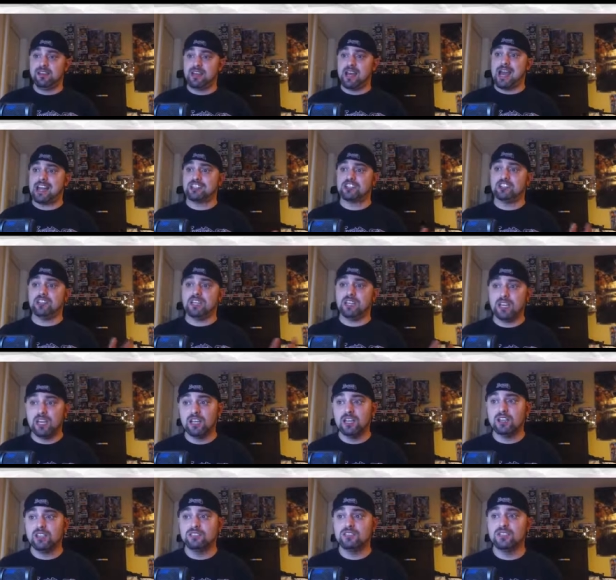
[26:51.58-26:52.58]
he actually
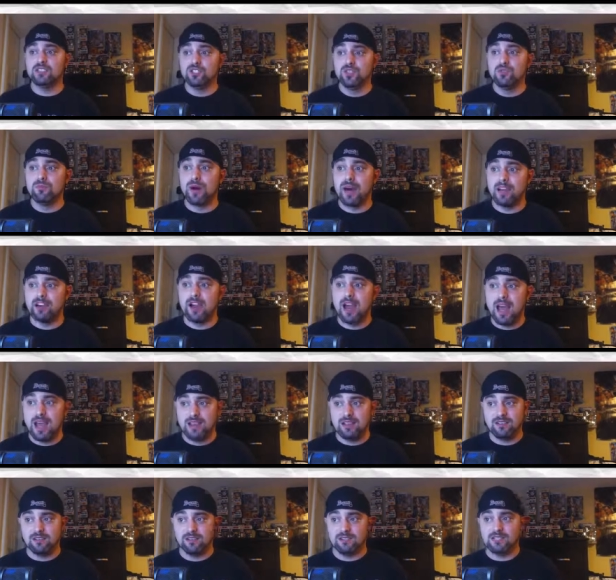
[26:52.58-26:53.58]
killed two minor
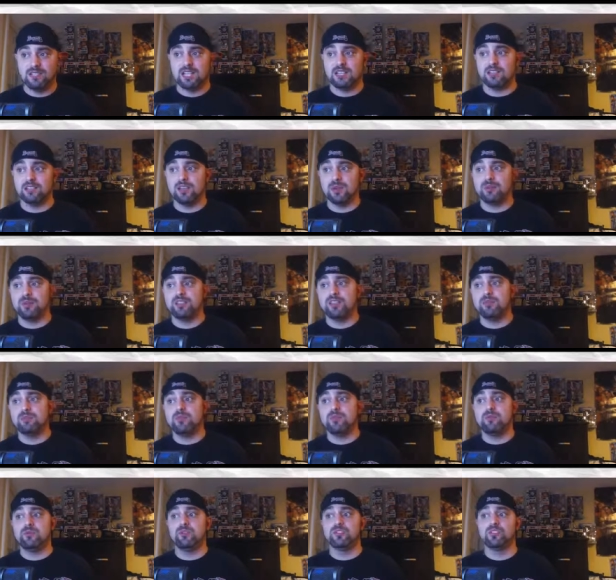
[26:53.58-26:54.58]
angles that the
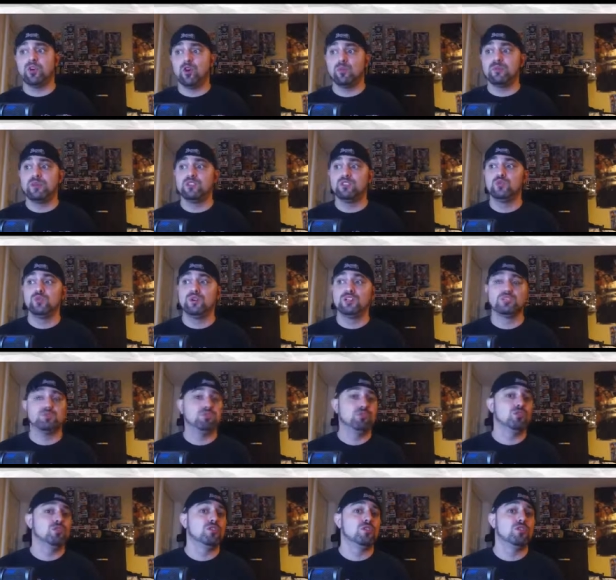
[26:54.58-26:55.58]
WWE was hoping to
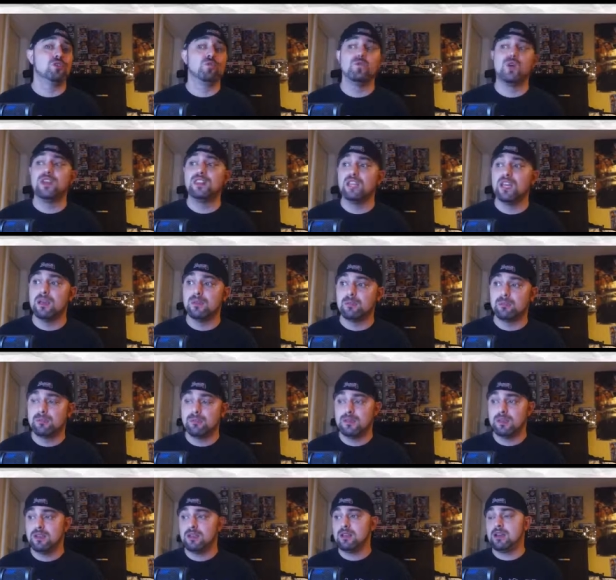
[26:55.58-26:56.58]
explore with him.
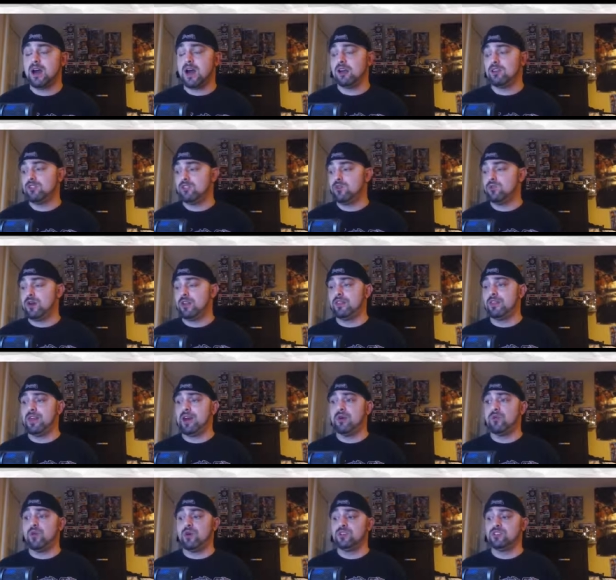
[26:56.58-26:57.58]
I don't know whether
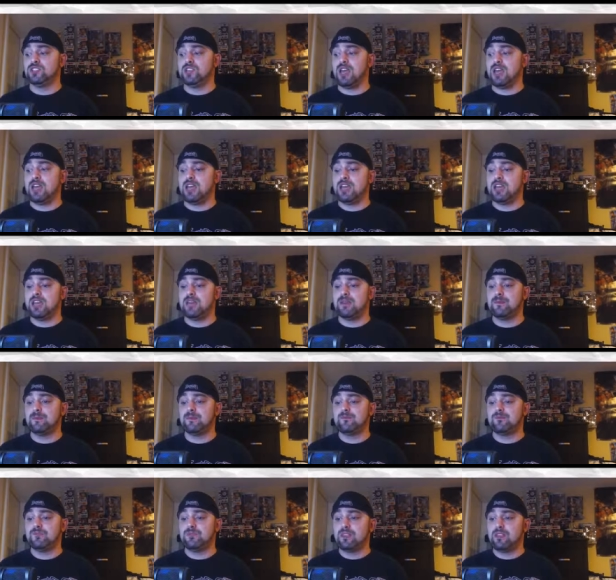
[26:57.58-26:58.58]
that was a
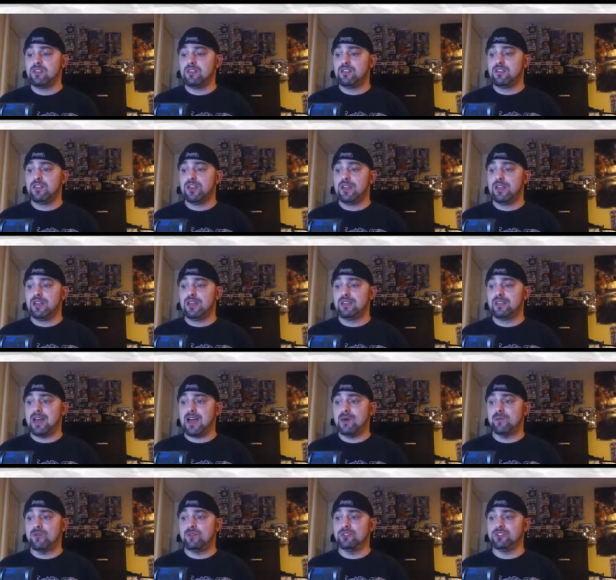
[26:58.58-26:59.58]
thing
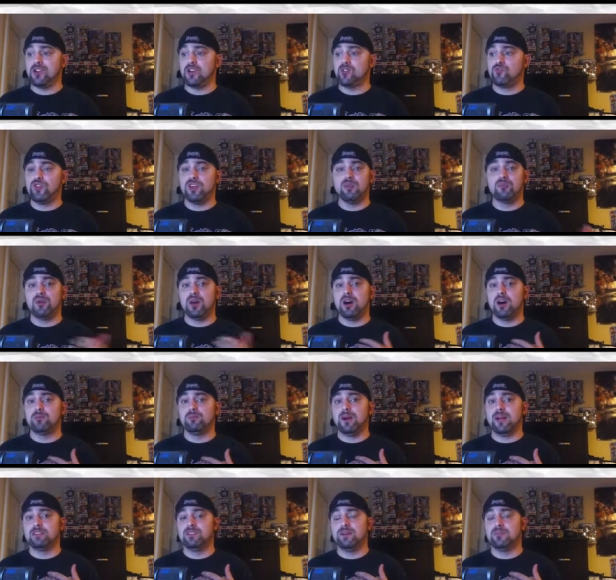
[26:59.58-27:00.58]
that was agreed
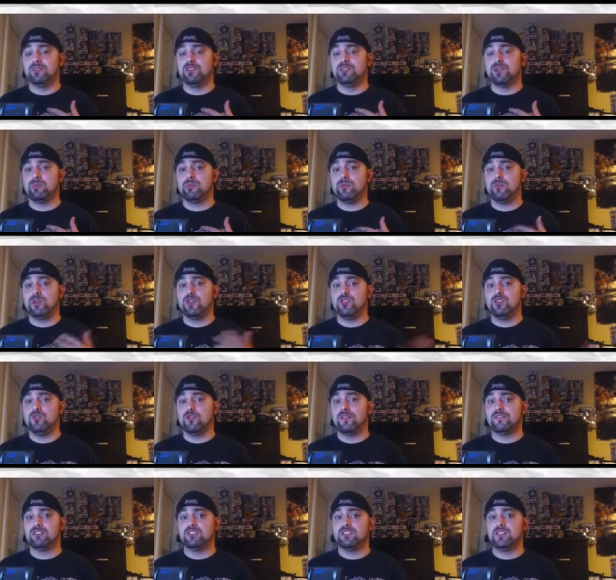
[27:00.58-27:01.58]
upon by WWE and
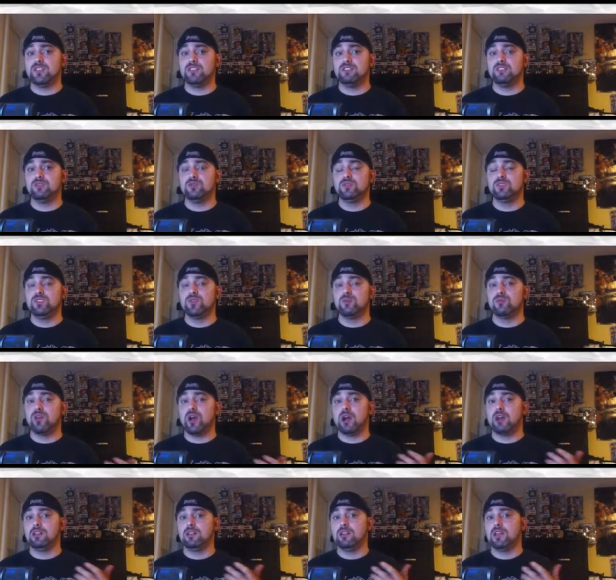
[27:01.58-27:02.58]
UFC due to the
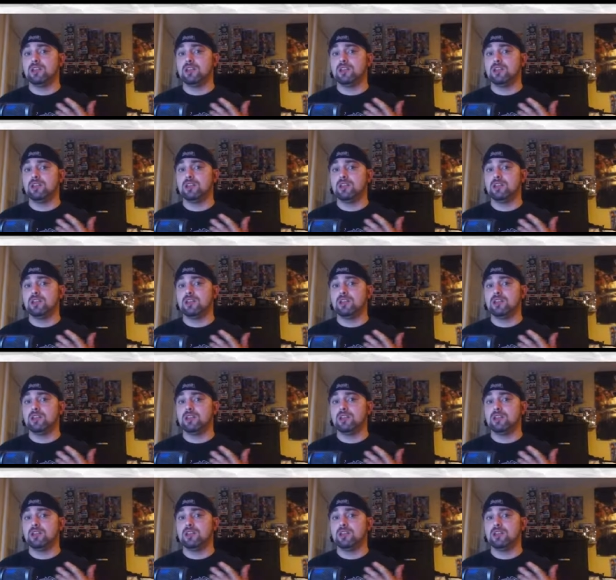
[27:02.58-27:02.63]
Brock